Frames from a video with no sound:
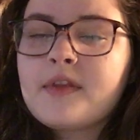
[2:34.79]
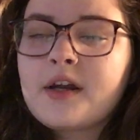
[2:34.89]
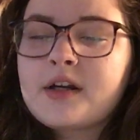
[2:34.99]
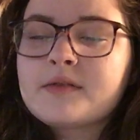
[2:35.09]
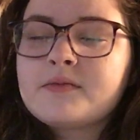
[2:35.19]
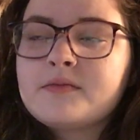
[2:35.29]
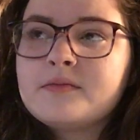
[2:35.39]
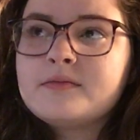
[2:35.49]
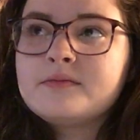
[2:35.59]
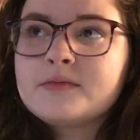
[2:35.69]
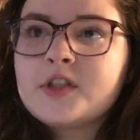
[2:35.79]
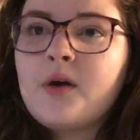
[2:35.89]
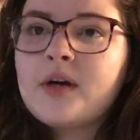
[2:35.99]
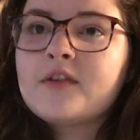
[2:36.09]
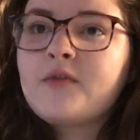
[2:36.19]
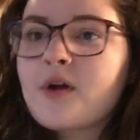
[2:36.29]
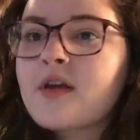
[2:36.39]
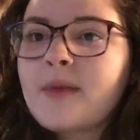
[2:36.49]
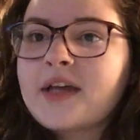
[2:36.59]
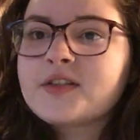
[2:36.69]
they're going for
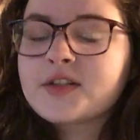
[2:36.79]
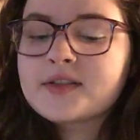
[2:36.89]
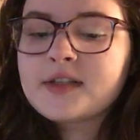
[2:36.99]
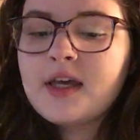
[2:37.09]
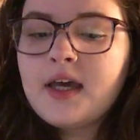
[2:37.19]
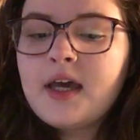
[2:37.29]
their masters.